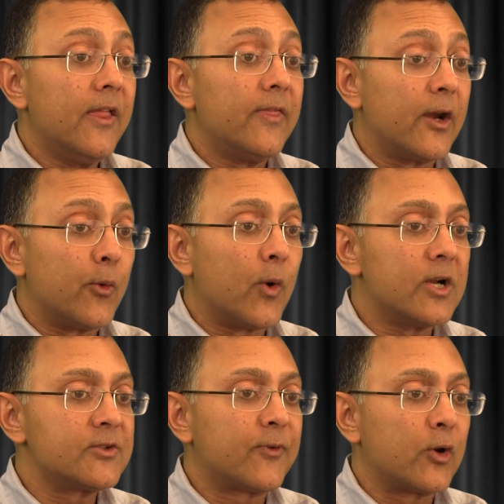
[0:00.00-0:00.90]
the
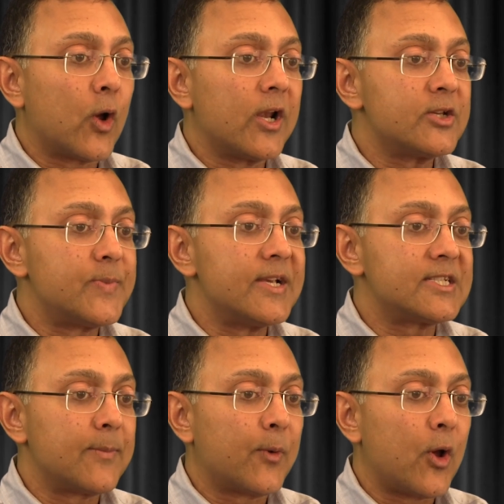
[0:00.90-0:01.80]
rewards for
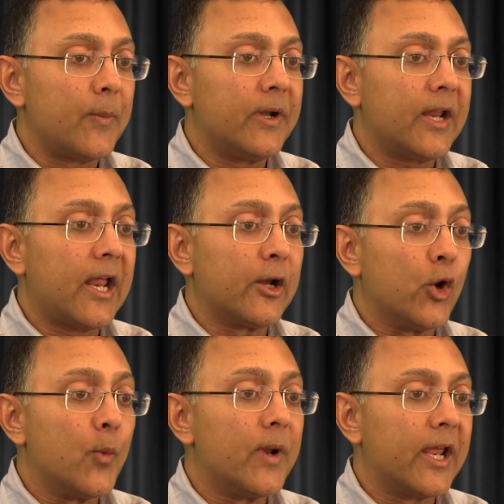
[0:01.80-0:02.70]
knowledge-based employment and
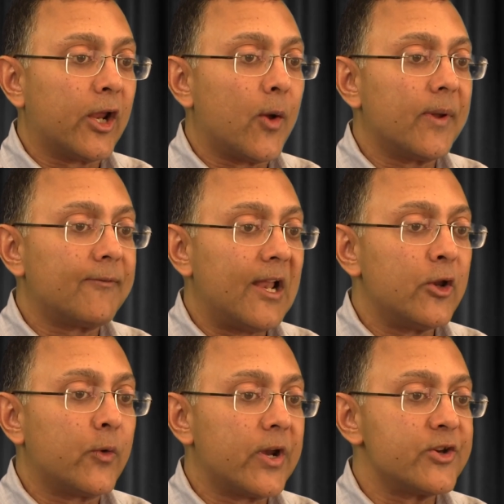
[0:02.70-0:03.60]
global economic
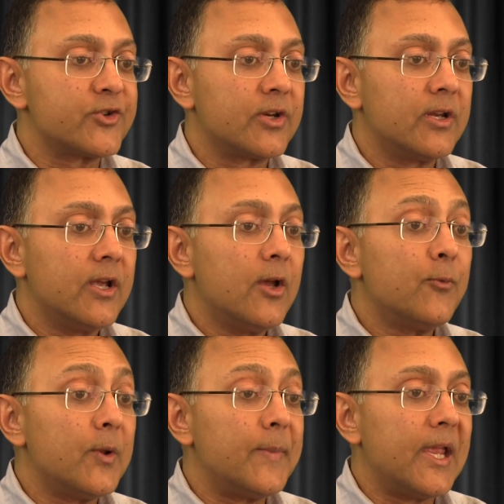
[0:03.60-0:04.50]
value creation
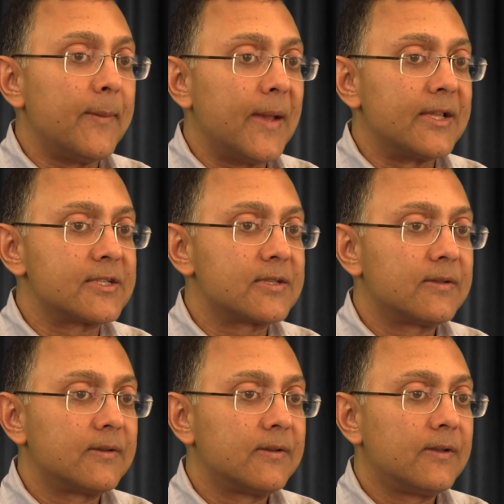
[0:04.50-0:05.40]
will be immense.
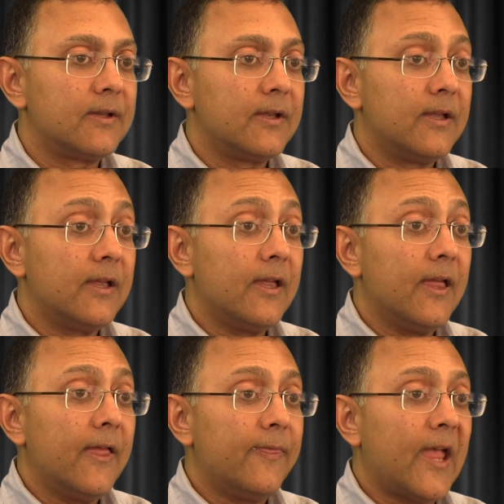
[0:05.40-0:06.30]

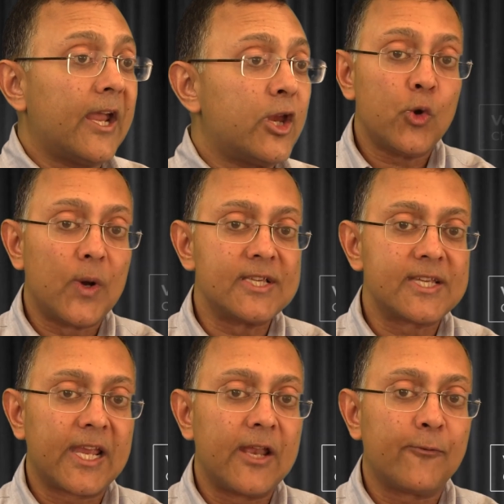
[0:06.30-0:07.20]
Thank you
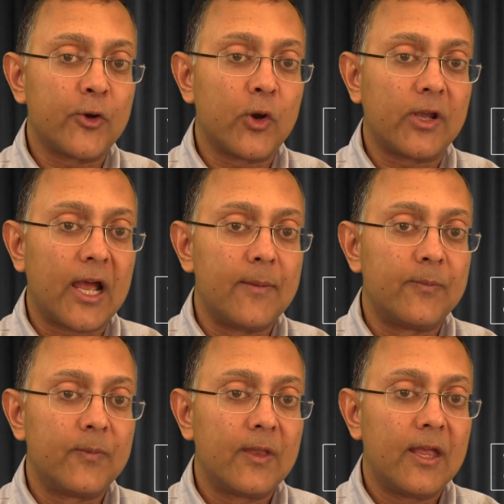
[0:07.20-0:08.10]
once again for your
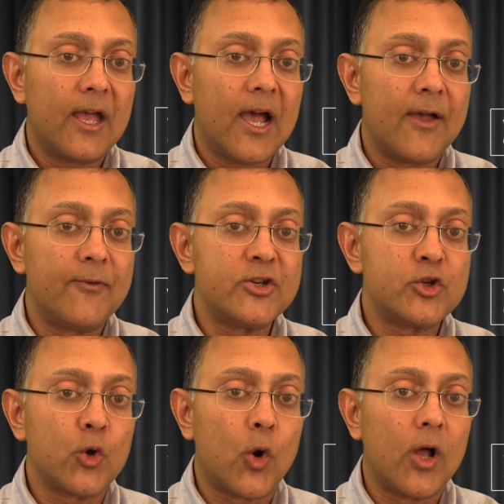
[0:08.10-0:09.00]
time. I wish
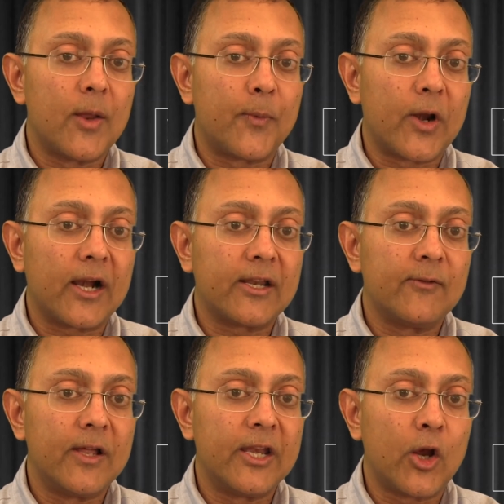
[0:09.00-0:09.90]
you all a
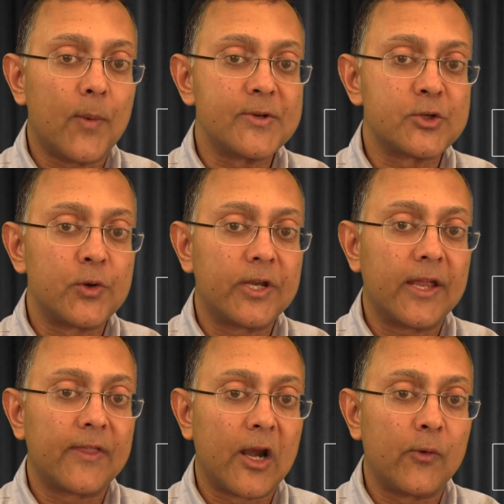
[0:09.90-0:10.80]
productive learning opportunity
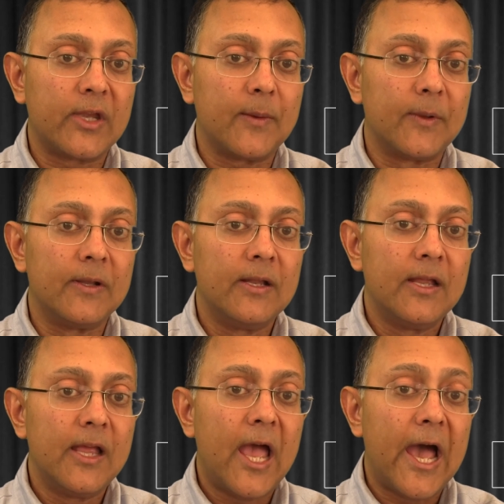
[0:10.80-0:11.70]
at the roundtable,
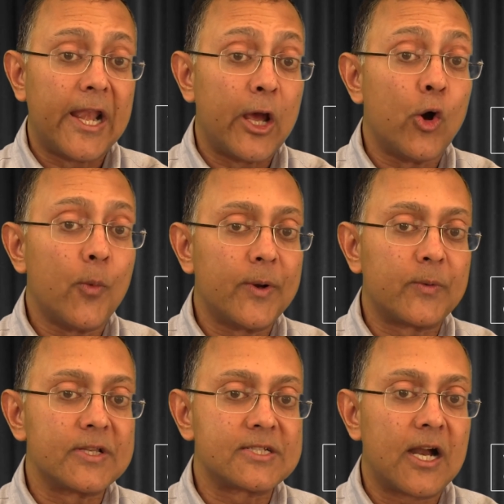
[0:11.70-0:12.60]
and I hope it
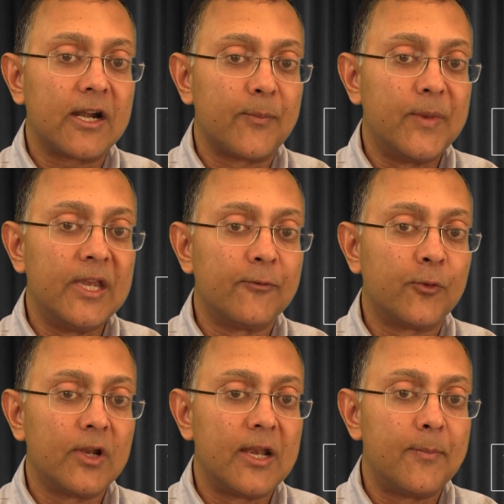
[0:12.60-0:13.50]
will start a
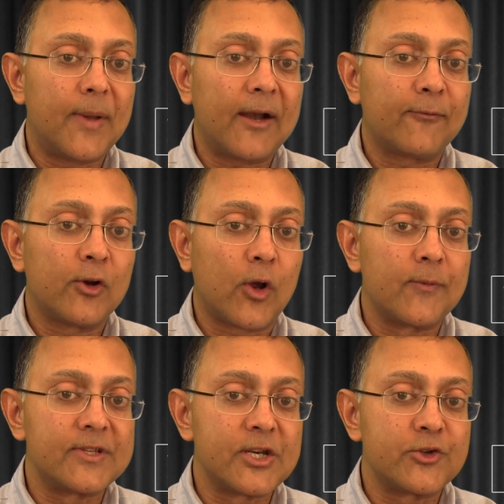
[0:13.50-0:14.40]
meaningful and impactful
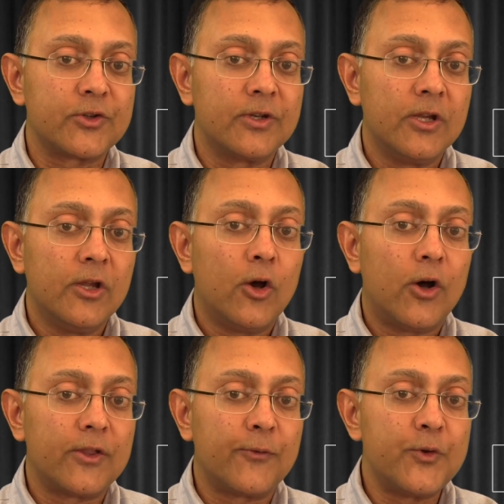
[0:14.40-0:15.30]
conversation
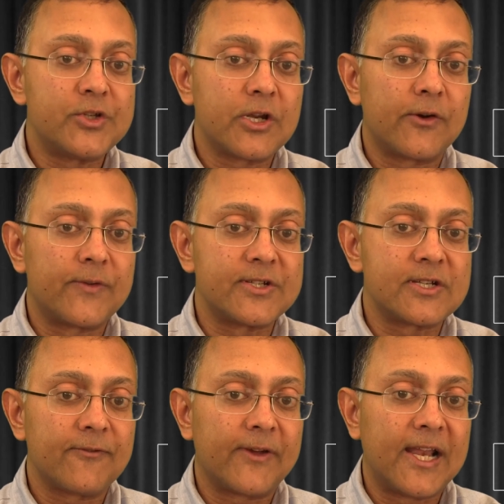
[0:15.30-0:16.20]
on the future of
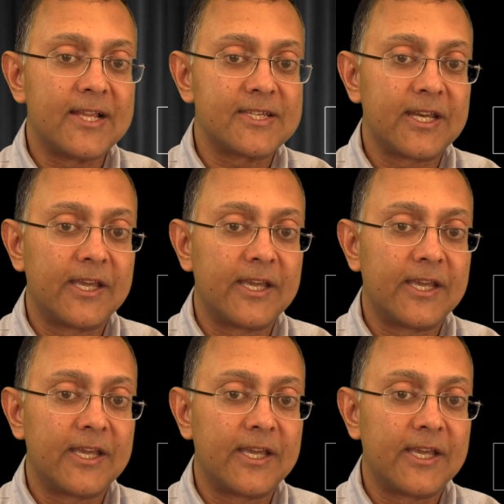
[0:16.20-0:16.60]
digital finance in